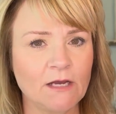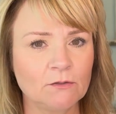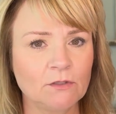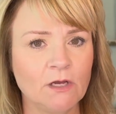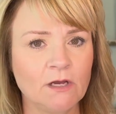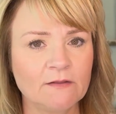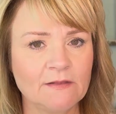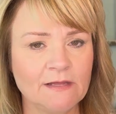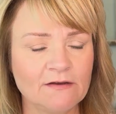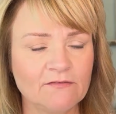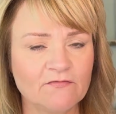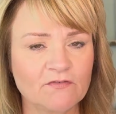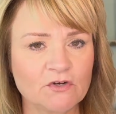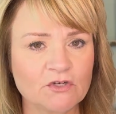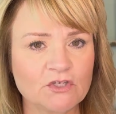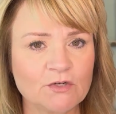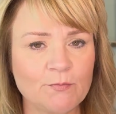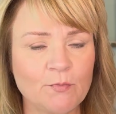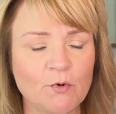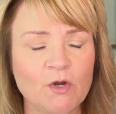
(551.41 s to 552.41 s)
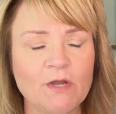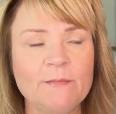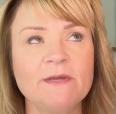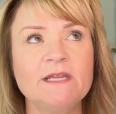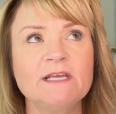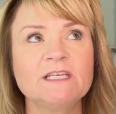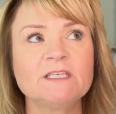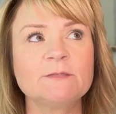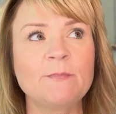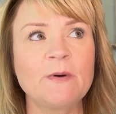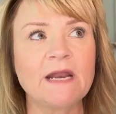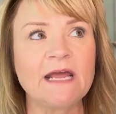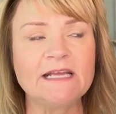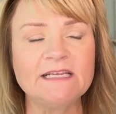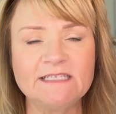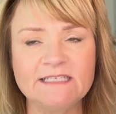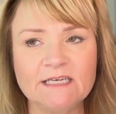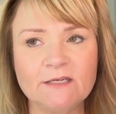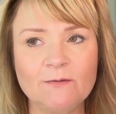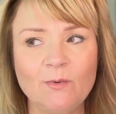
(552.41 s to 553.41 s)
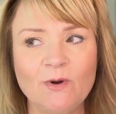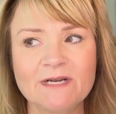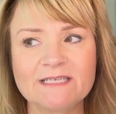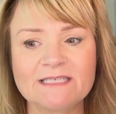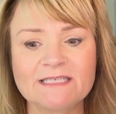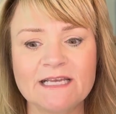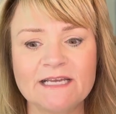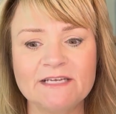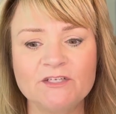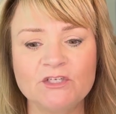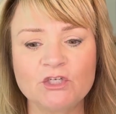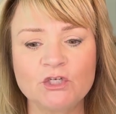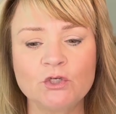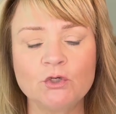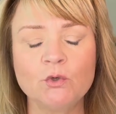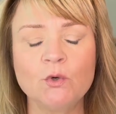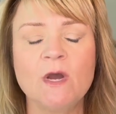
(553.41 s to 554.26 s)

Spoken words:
long that first appointment is, but I did want to say too